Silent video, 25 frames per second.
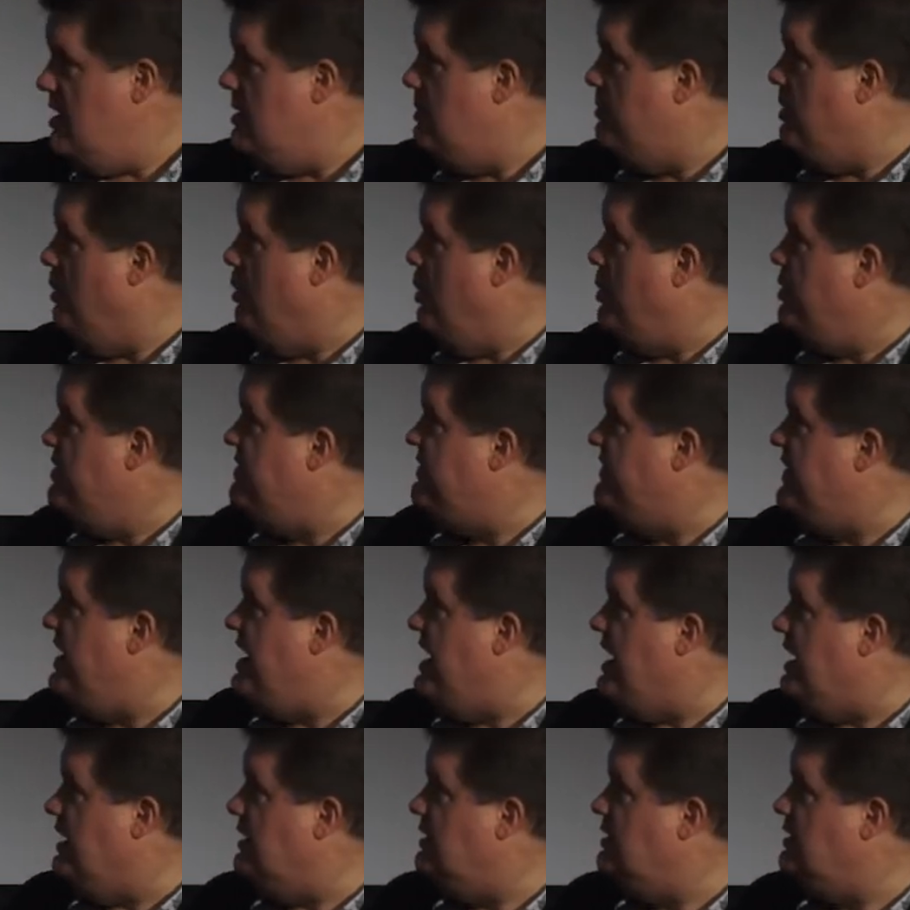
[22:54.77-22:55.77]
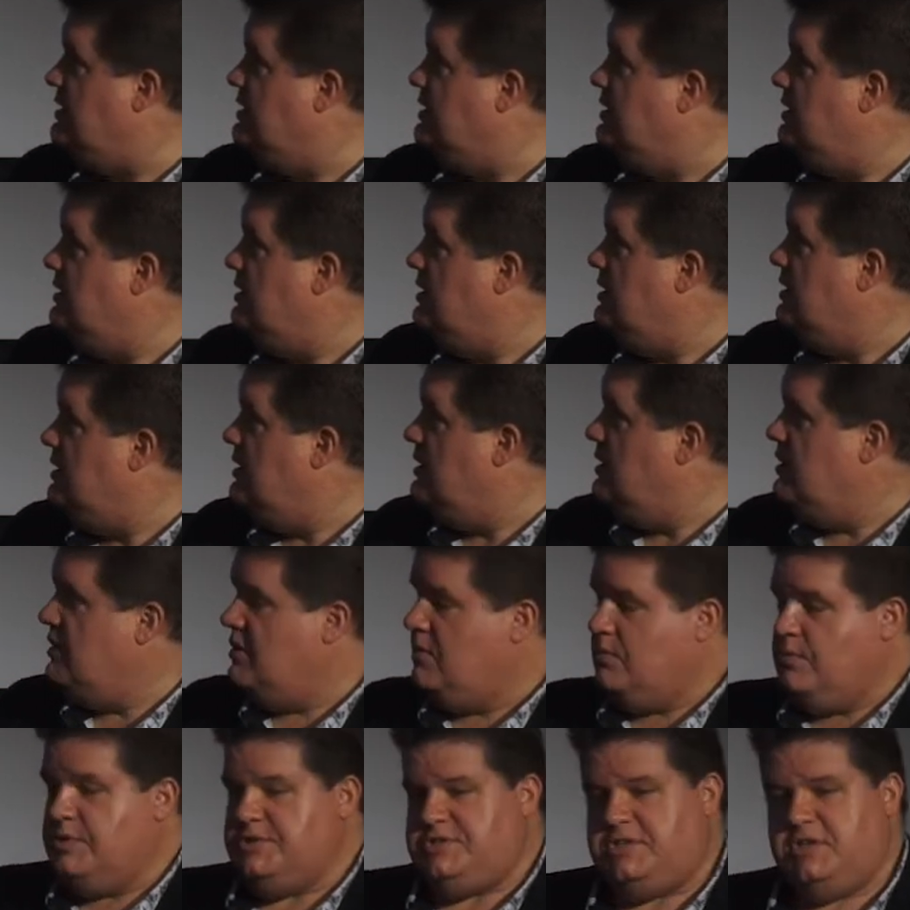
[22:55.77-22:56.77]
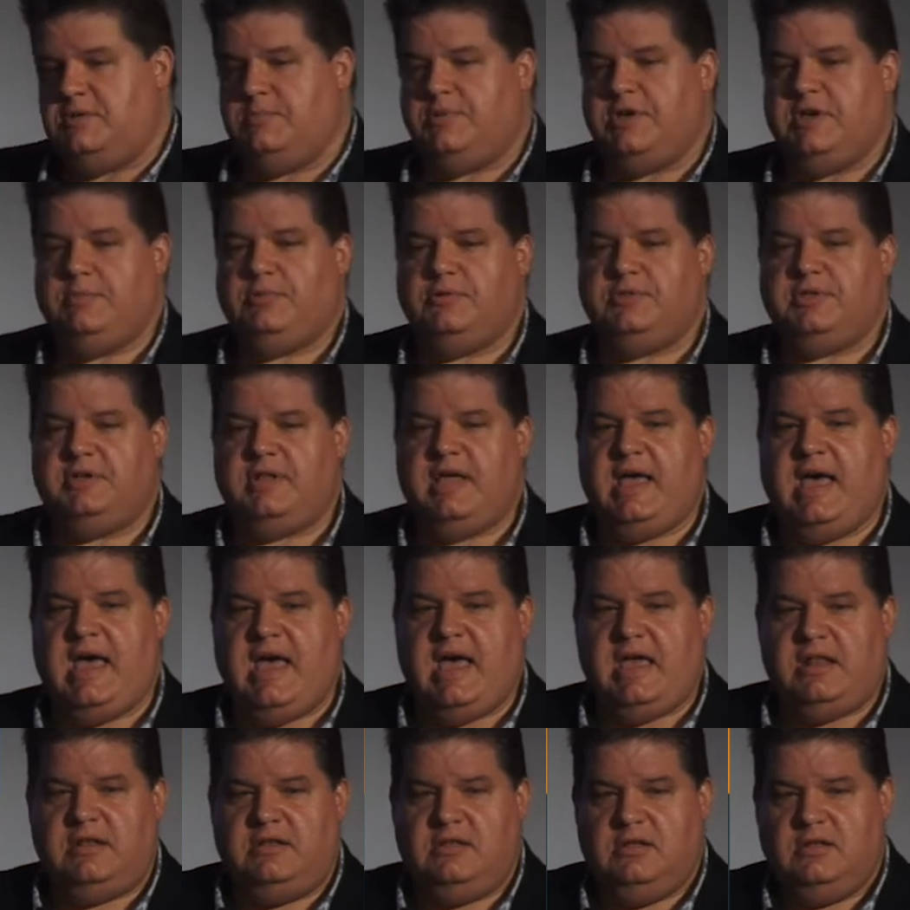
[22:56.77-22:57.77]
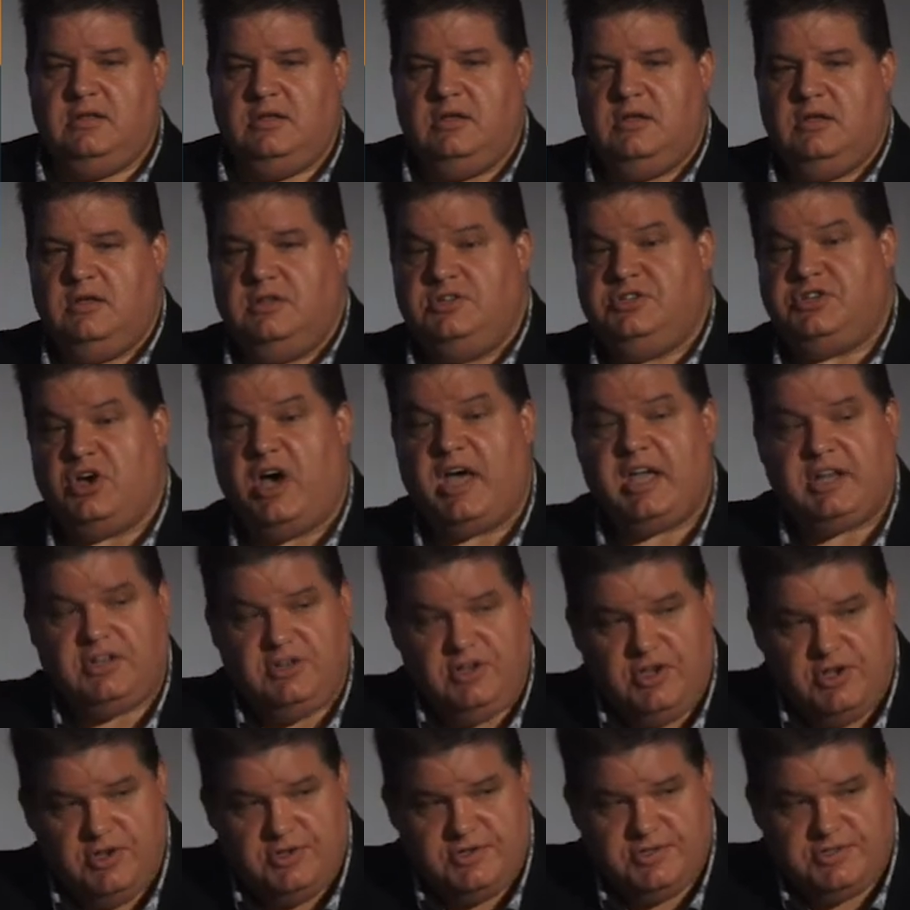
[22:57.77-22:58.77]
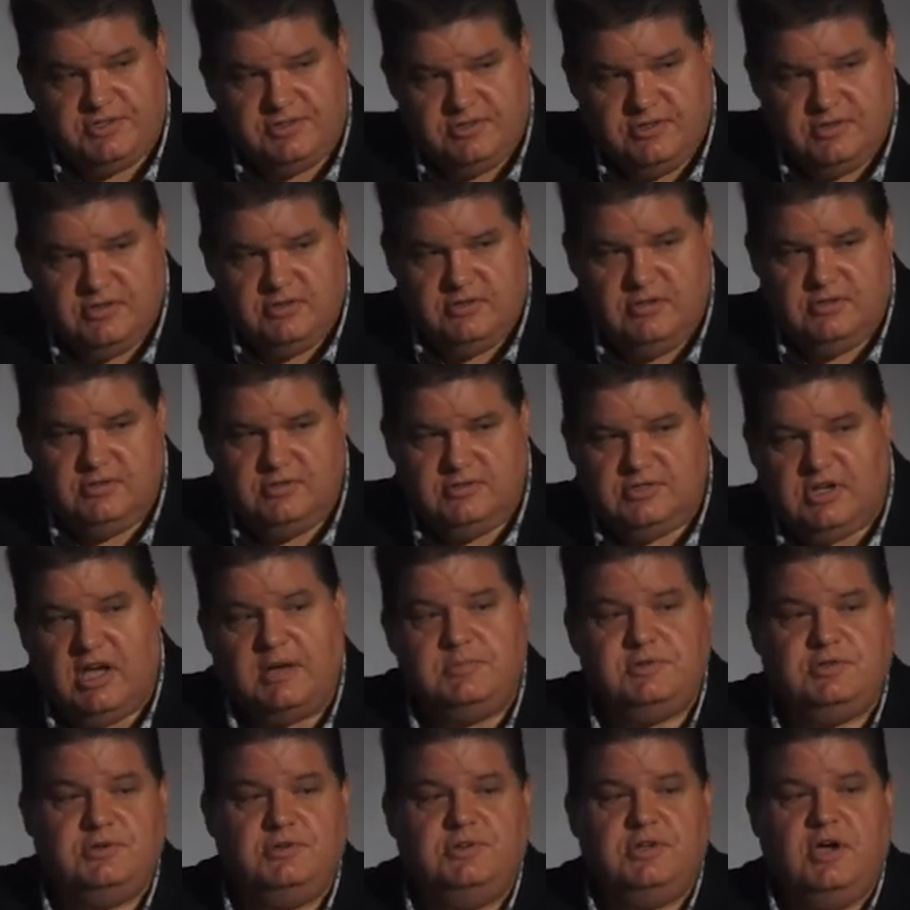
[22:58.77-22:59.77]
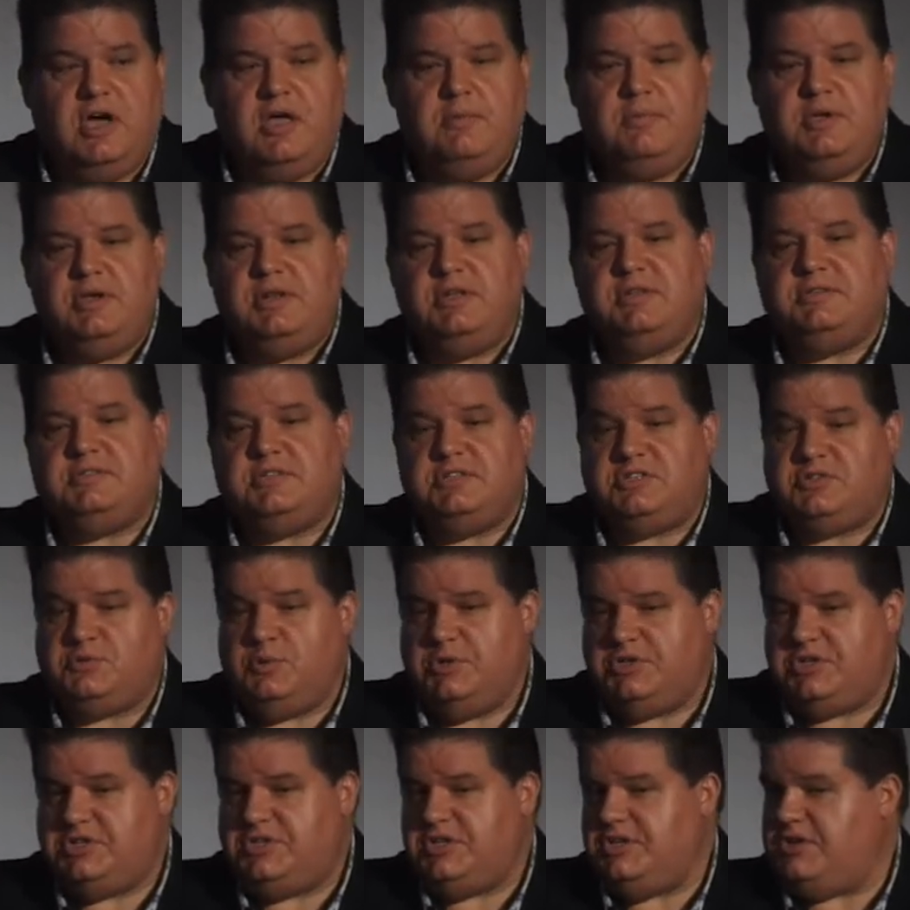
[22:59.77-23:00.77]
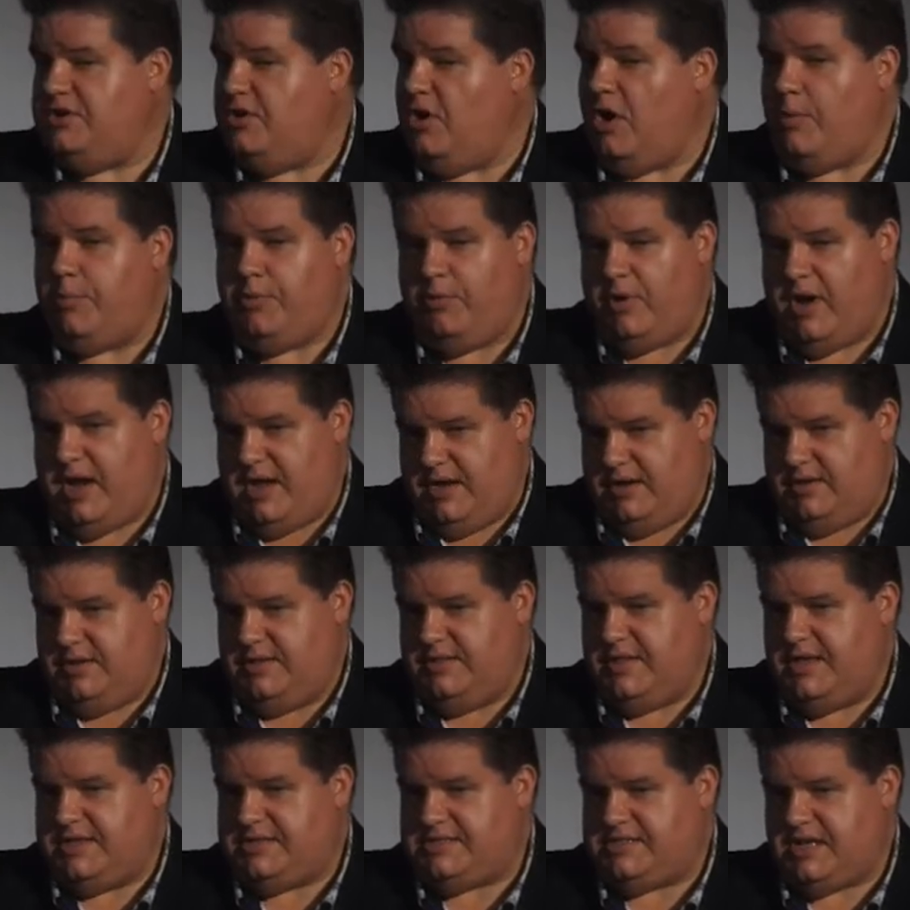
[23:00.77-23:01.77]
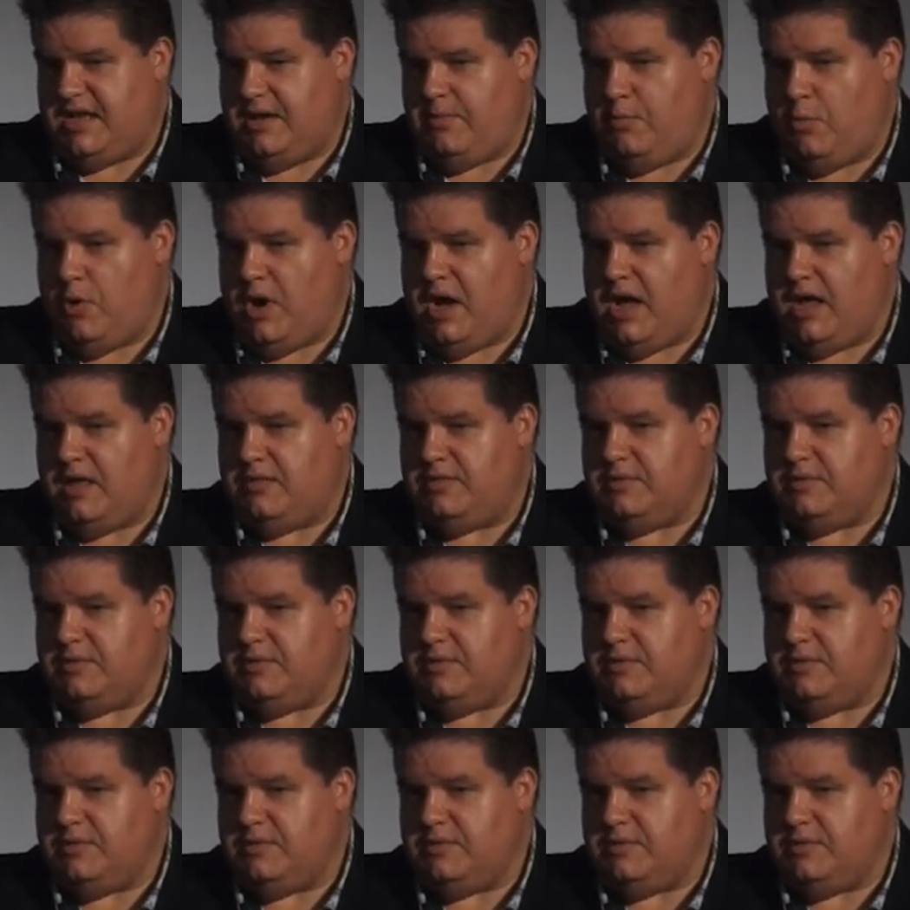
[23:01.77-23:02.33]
But what we found was that in people that had diagnosed type 2 diabetes, the switch didn't operate in that same way.